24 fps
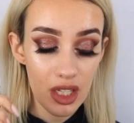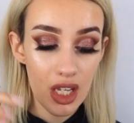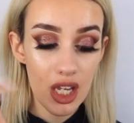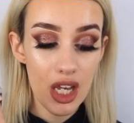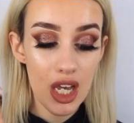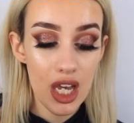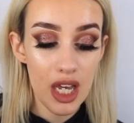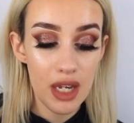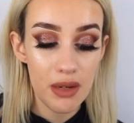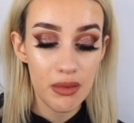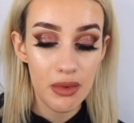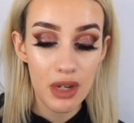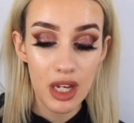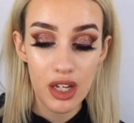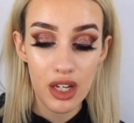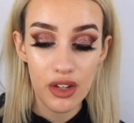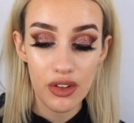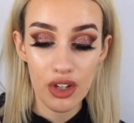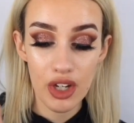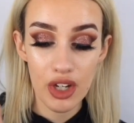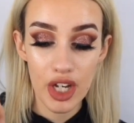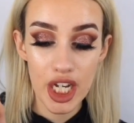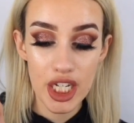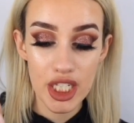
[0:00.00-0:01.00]

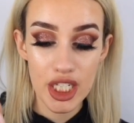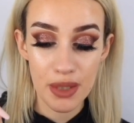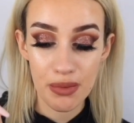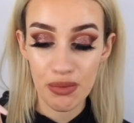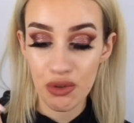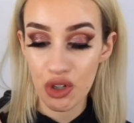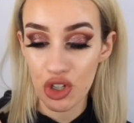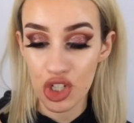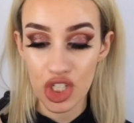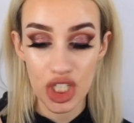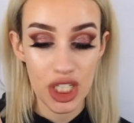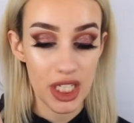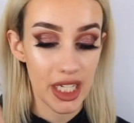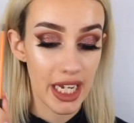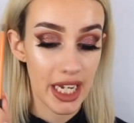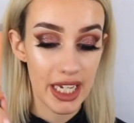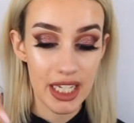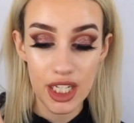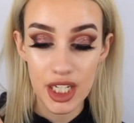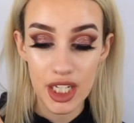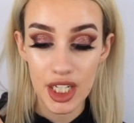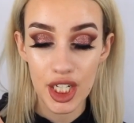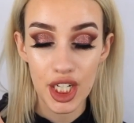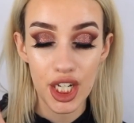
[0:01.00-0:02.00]
as a brush to get
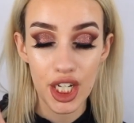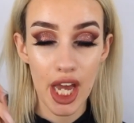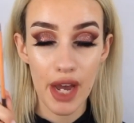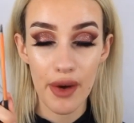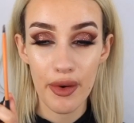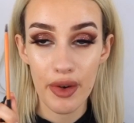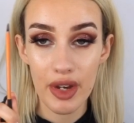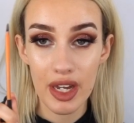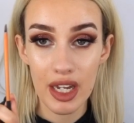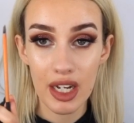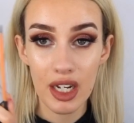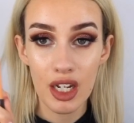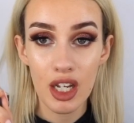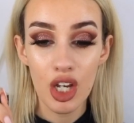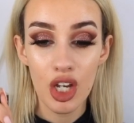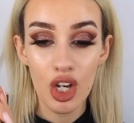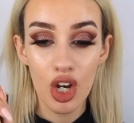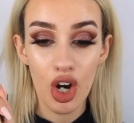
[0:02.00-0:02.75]
you going,